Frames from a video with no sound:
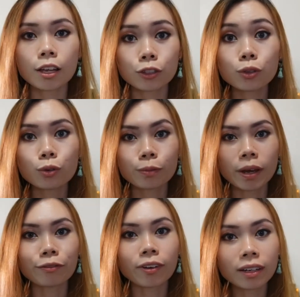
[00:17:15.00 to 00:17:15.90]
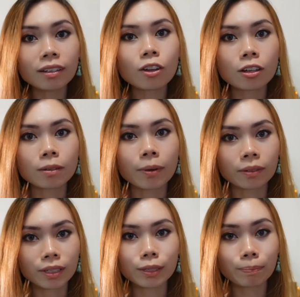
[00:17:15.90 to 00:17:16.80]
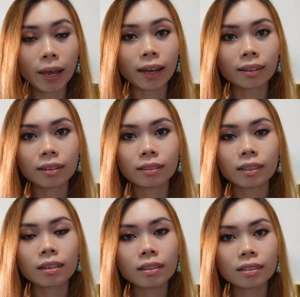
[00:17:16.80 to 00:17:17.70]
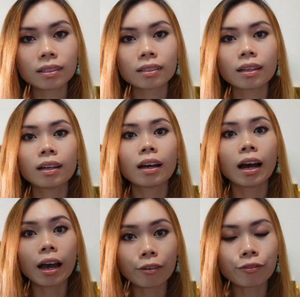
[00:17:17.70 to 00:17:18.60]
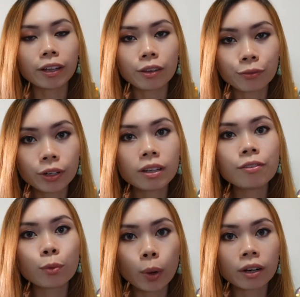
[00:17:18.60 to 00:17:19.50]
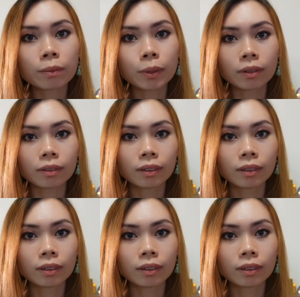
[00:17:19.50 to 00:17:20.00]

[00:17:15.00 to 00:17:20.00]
So my final thoughts about this palette is, I find it really wearable.